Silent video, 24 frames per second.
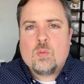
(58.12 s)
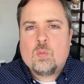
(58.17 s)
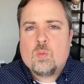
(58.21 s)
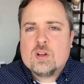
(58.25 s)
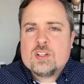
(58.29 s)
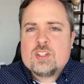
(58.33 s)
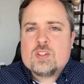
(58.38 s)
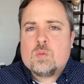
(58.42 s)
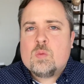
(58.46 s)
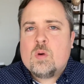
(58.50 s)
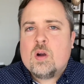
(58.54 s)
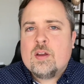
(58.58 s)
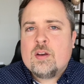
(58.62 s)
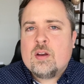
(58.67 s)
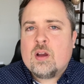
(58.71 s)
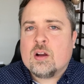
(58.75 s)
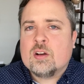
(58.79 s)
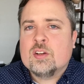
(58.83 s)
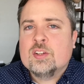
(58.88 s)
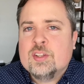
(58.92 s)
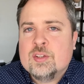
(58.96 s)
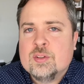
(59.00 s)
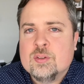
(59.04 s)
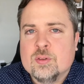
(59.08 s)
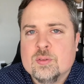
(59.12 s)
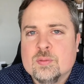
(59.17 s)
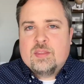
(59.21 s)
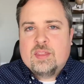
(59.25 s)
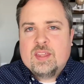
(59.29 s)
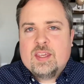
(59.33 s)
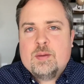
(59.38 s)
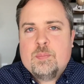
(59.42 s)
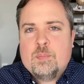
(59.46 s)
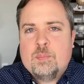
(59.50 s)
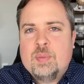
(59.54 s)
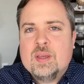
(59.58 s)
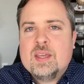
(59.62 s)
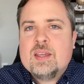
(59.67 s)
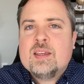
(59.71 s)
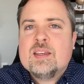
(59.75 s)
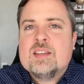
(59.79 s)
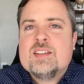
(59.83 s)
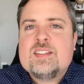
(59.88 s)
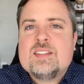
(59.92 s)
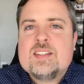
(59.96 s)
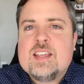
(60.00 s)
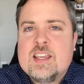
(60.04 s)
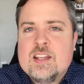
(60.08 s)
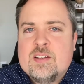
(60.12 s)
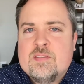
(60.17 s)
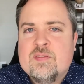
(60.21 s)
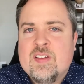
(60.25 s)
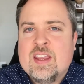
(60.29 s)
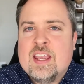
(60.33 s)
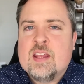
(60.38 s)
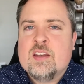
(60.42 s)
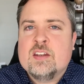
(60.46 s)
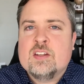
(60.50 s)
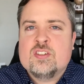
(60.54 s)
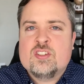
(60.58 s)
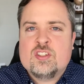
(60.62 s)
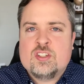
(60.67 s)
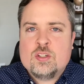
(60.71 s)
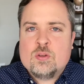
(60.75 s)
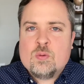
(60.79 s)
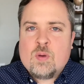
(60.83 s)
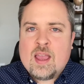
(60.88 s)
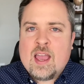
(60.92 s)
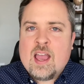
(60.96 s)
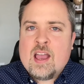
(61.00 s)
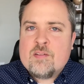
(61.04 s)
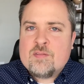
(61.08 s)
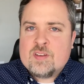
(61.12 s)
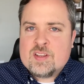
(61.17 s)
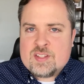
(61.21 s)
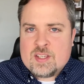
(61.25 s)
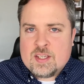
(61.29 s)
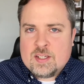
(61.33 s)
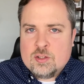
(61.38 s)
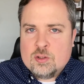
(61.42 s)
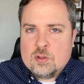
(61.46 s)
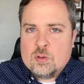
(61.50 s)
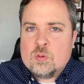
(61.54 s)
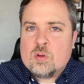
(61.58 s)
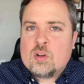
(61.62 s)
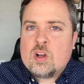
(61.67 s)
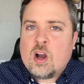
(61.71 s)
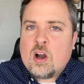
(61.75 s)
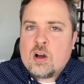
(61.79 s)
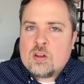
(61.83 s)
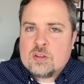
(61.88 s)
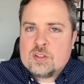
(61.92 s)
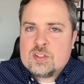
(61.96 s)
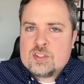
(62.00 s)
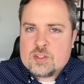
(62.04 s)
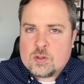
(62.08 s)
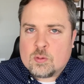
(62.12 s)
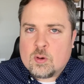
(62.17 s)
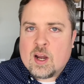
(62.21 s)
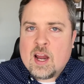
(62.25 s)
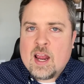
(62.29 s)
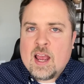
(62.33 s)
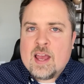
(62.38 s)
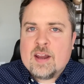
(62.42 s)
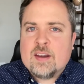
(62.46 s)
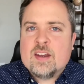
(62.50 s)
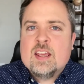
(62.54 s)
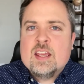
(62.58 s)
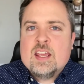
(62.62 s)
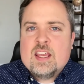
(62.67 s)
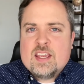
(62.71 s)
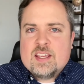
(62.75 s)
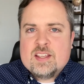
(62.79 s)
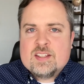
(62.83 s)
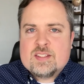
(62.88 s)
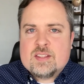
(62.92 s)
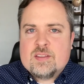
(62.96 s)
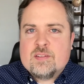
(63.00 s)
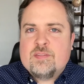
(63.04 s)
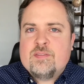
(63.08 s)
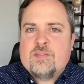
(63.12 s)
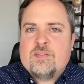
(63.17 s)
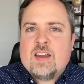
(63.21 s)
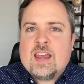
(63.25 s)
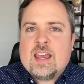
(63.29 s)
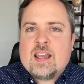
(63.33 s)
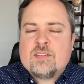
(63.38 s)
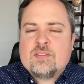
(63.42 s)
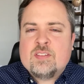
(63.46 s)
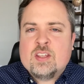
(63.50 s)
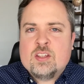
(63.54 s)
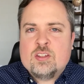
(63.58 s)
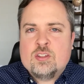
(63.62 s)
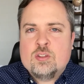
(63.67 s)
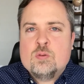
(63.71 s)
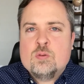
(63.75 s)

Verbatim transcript: Which one are you? The biggest advantage you have as a new college grad is the fact that